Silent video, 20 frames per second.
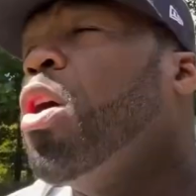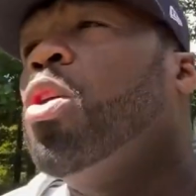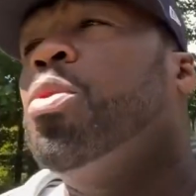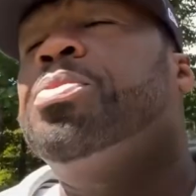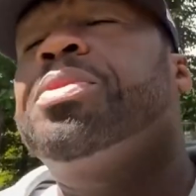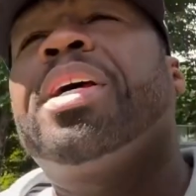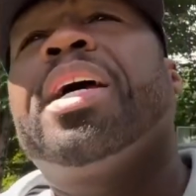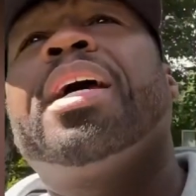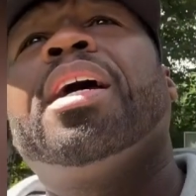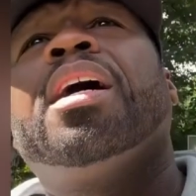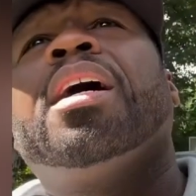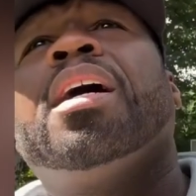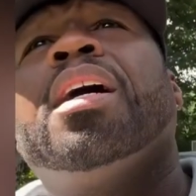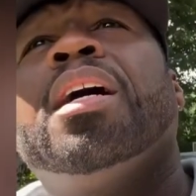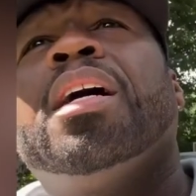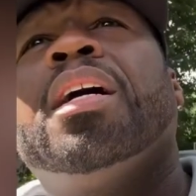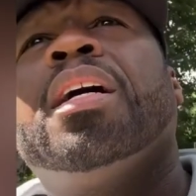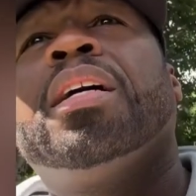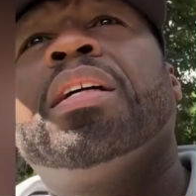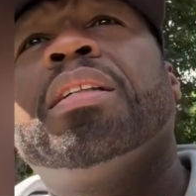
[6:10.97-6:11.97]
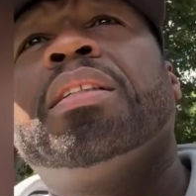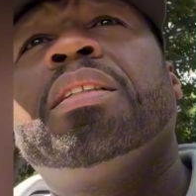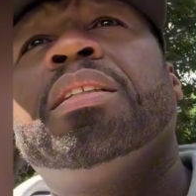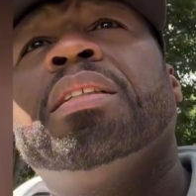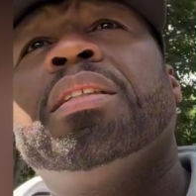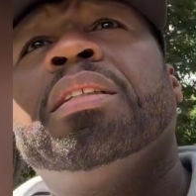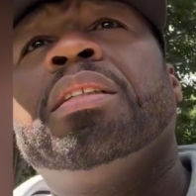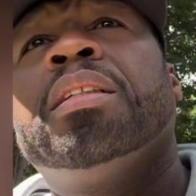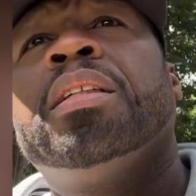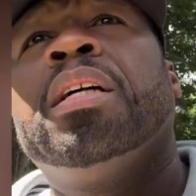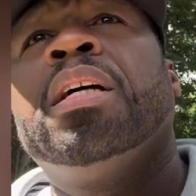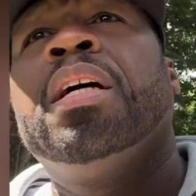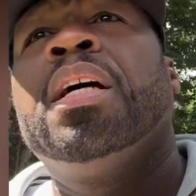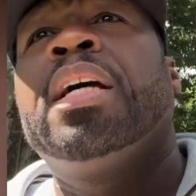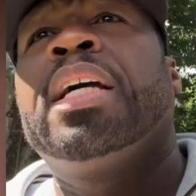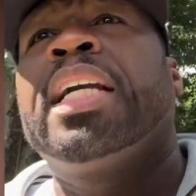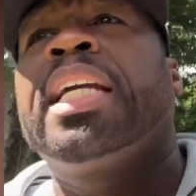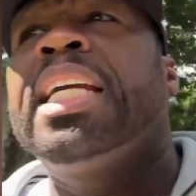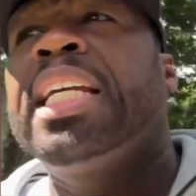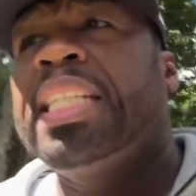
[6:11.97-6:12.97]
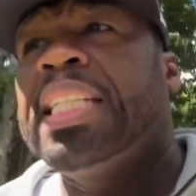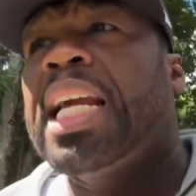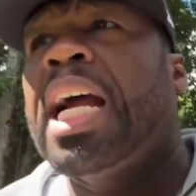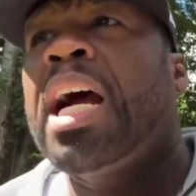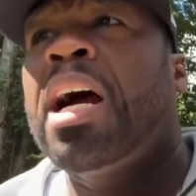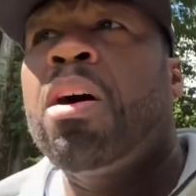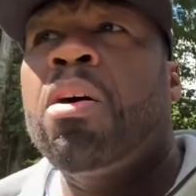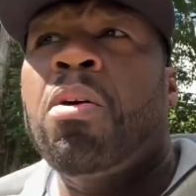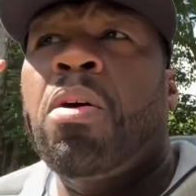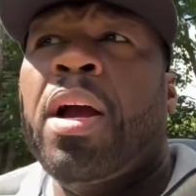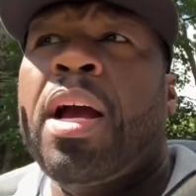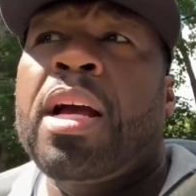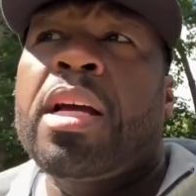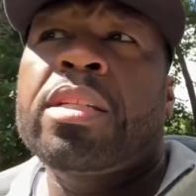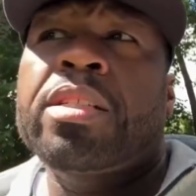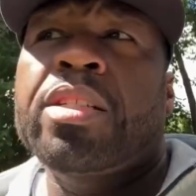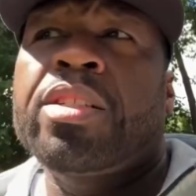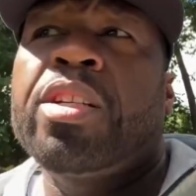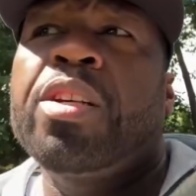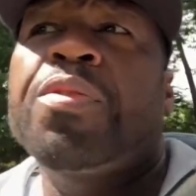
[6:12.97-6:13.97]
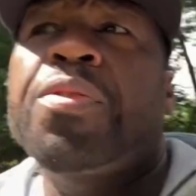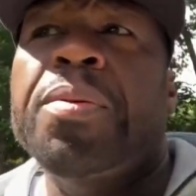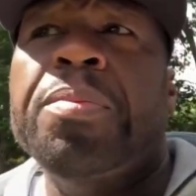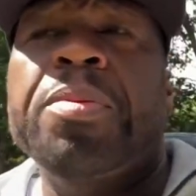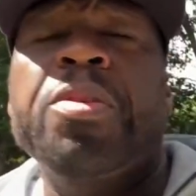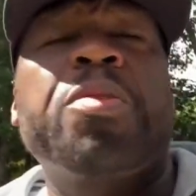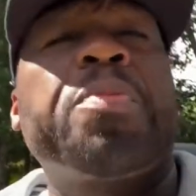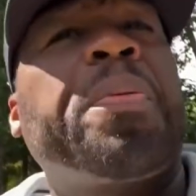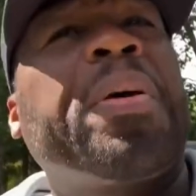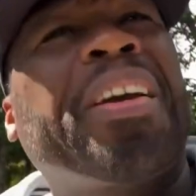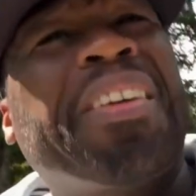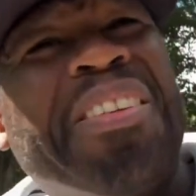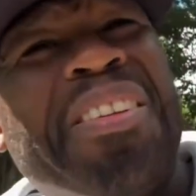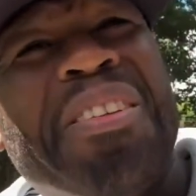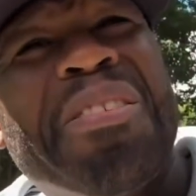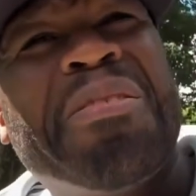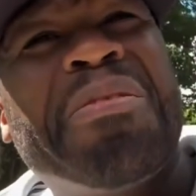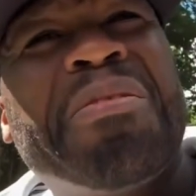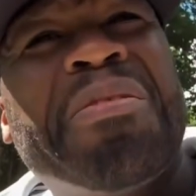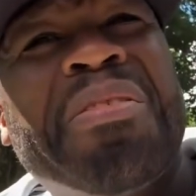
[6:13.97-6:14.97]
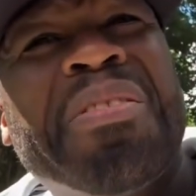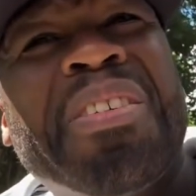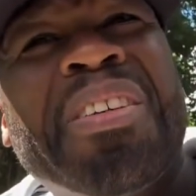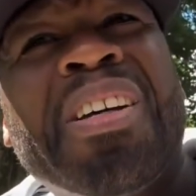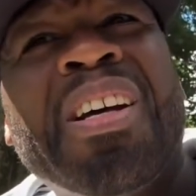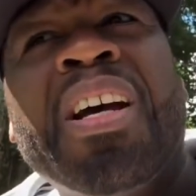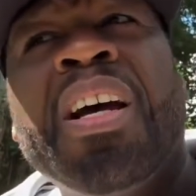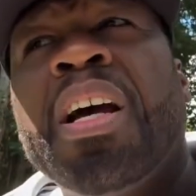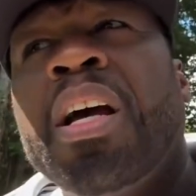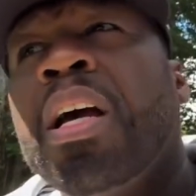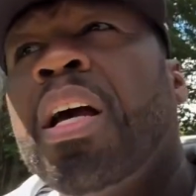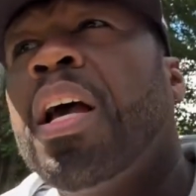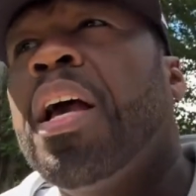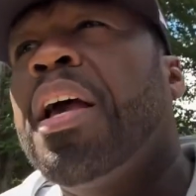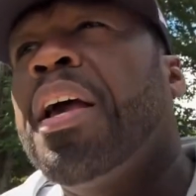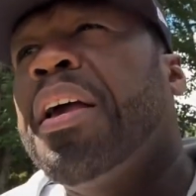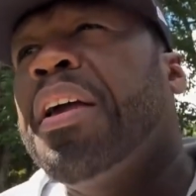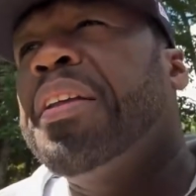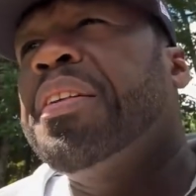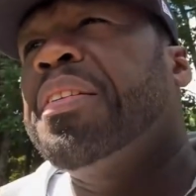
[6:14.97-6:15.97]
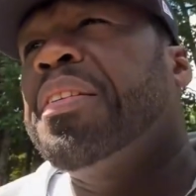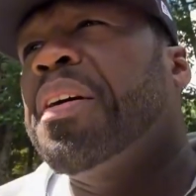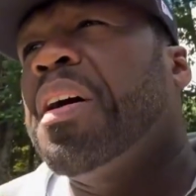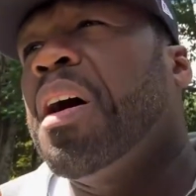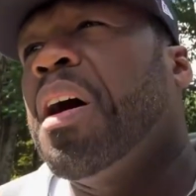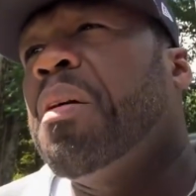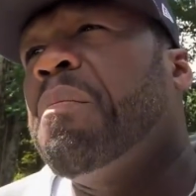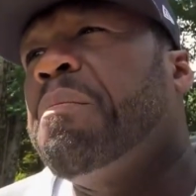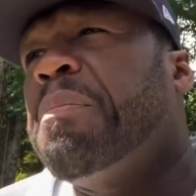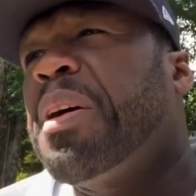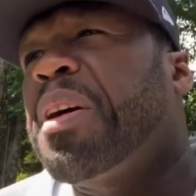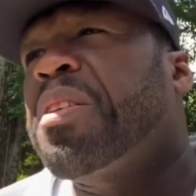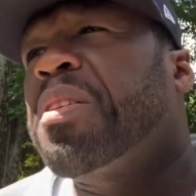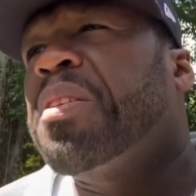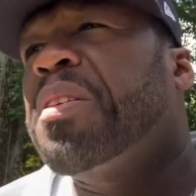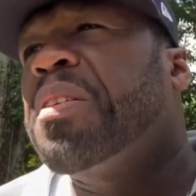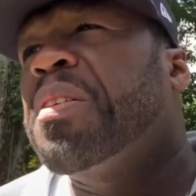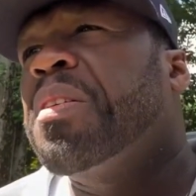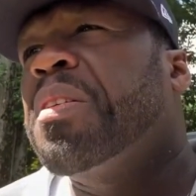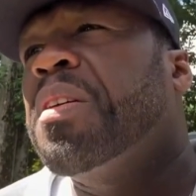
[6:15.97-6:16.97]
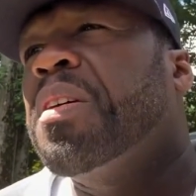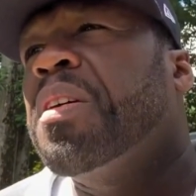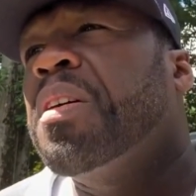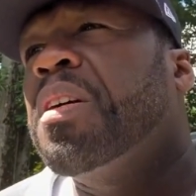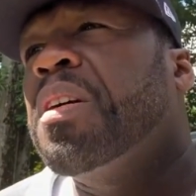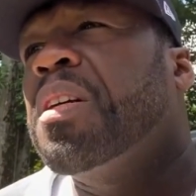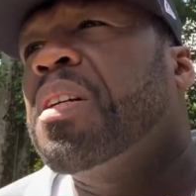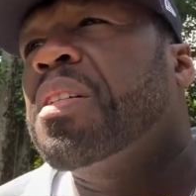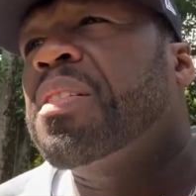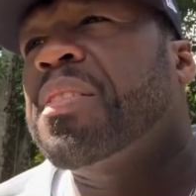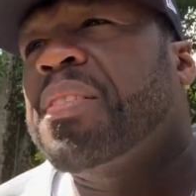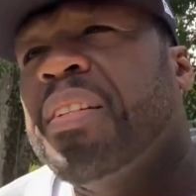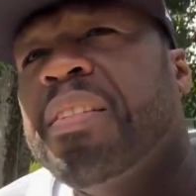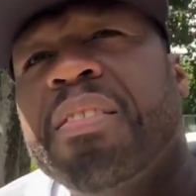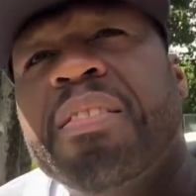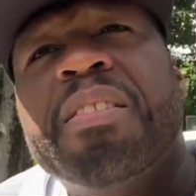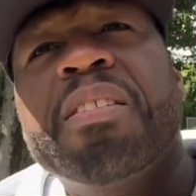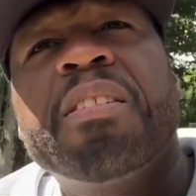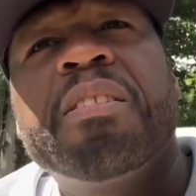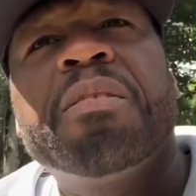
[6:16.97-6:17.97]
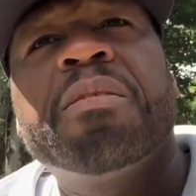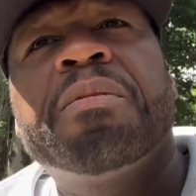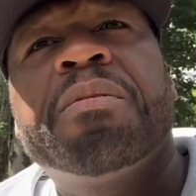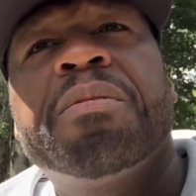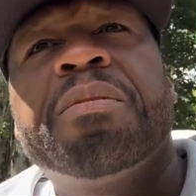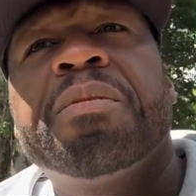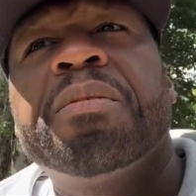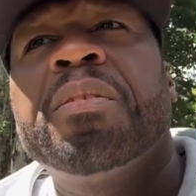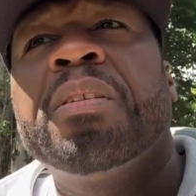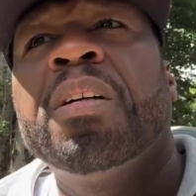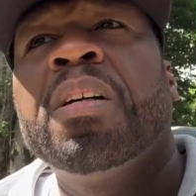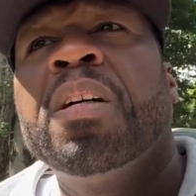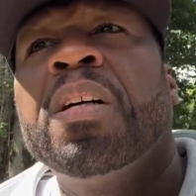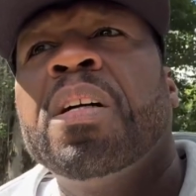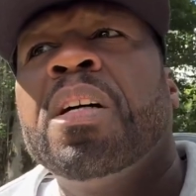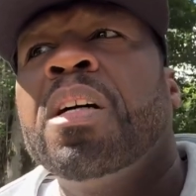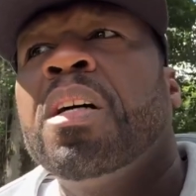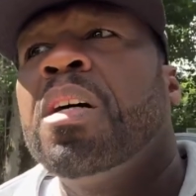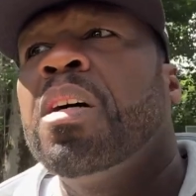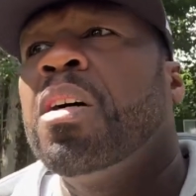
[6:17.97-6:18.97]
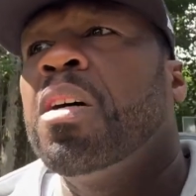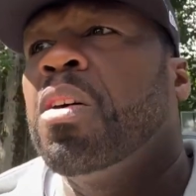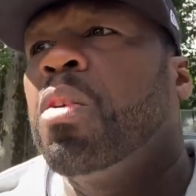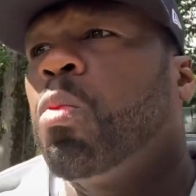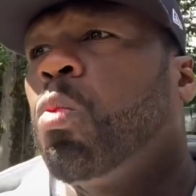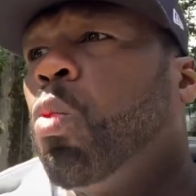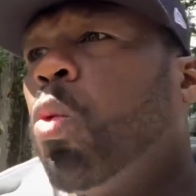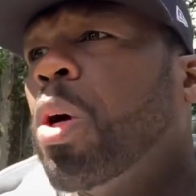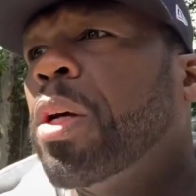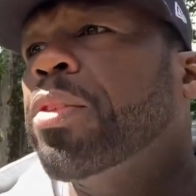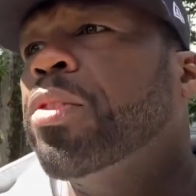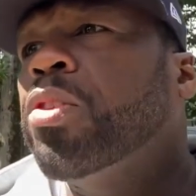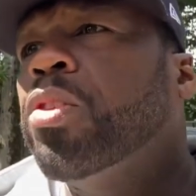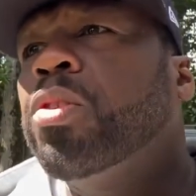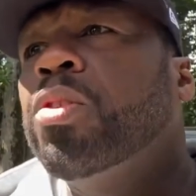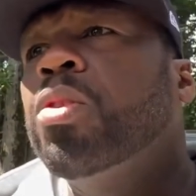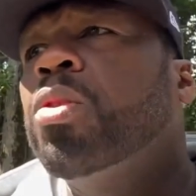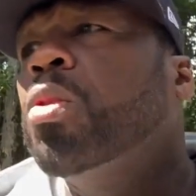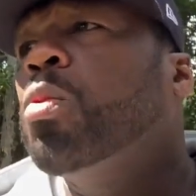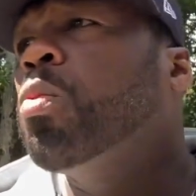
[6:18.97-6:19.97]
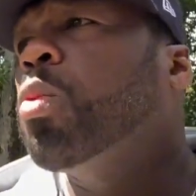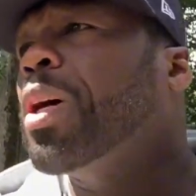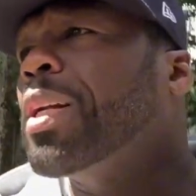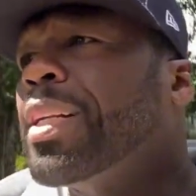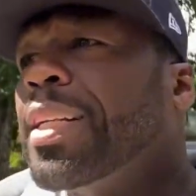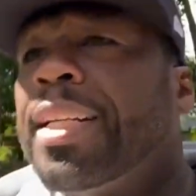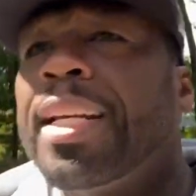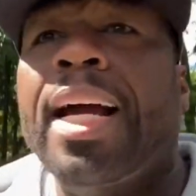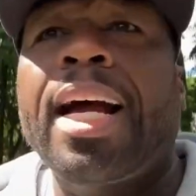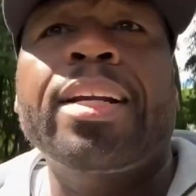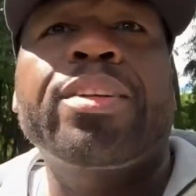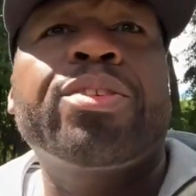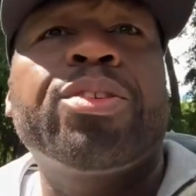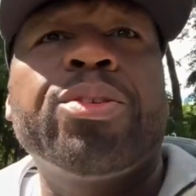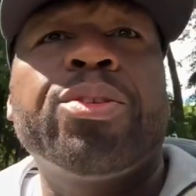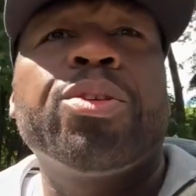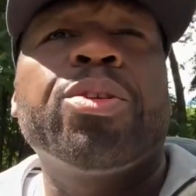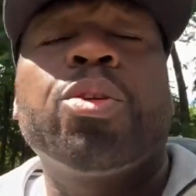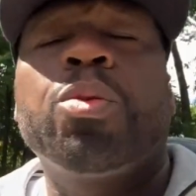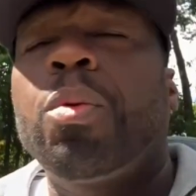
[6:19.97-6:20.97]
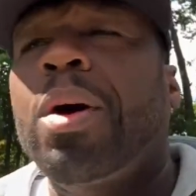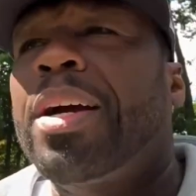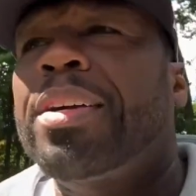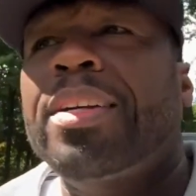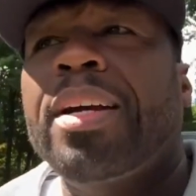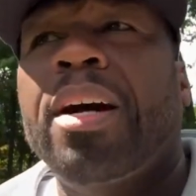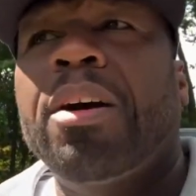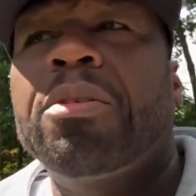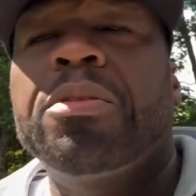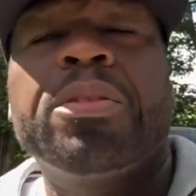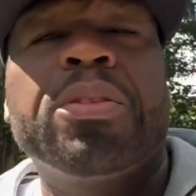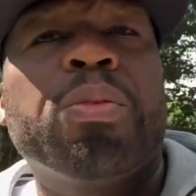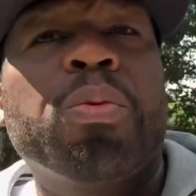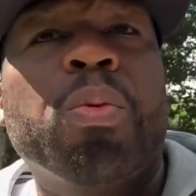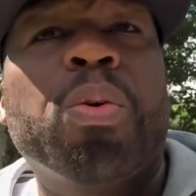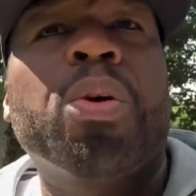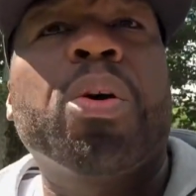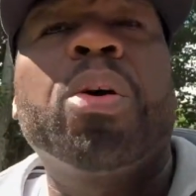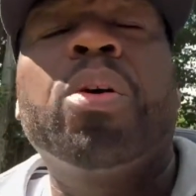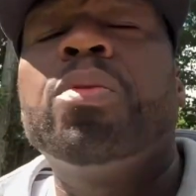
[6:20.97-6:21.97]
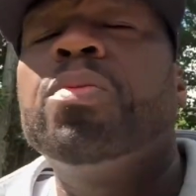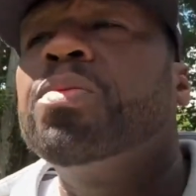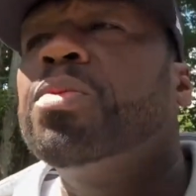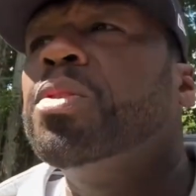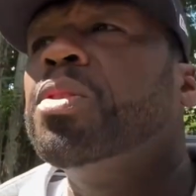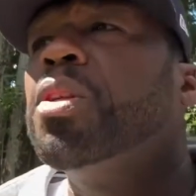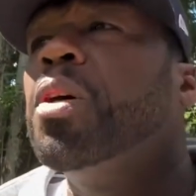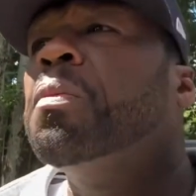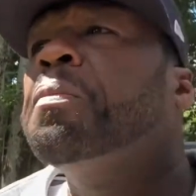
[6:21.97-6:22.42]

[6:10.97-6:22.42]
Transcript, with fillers: that he now has a different perspective and a better sense of what to do and what not to do while you're out in the world, you know?